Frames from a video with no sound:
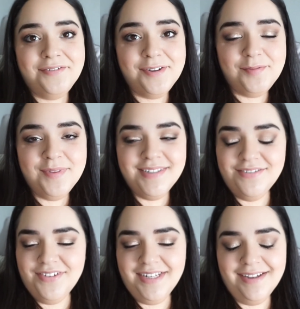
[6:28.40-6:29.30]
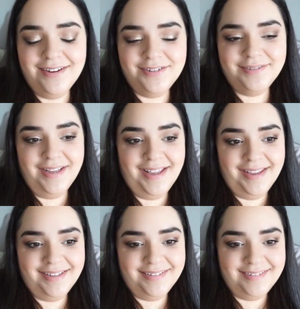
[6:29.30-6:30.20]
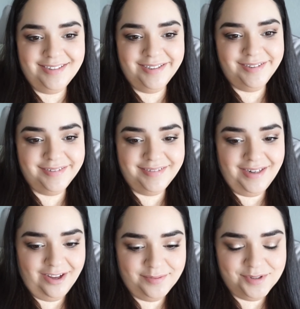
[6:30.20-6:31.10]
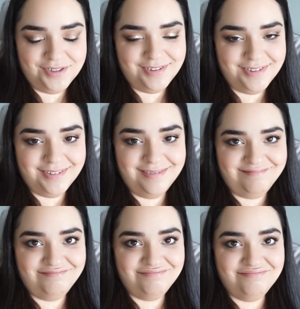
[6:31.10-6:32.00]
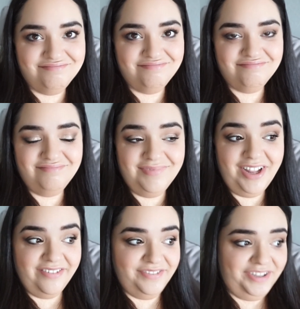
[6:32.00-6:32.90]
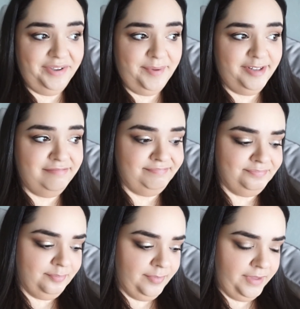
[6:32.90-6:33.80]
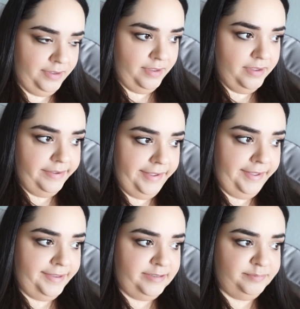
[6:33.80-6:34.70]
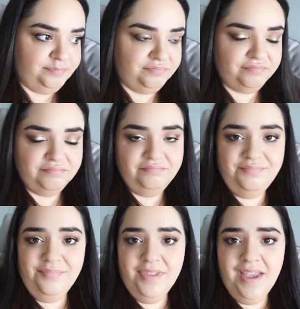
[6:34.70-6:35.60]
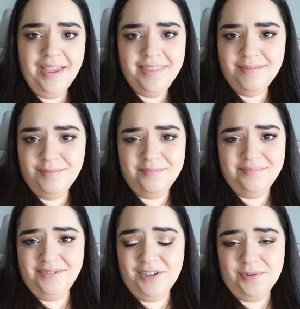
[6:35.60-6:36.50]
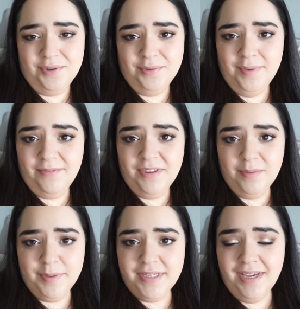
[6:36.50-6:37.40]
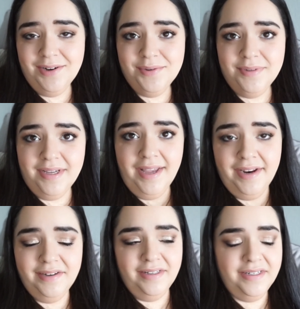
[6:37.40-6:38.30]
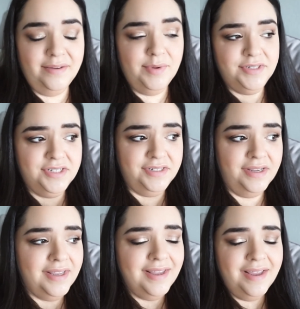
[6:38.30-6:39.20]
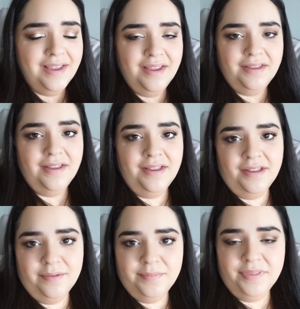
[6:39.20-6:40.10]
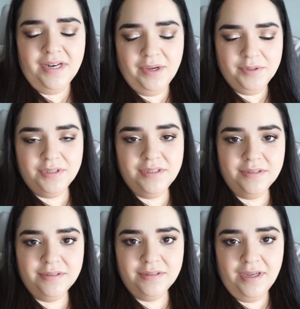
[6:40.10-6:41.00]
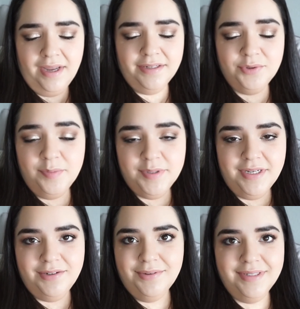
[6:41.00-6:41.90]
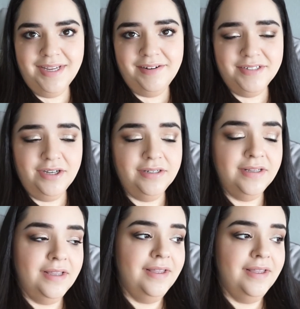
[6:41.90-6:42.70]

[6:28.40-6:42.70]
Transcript: film this video, and now I'm just not feeling well. I don't know, maybe the potato I had, like I mentioned, that I had a sweet potato, I can't even talk,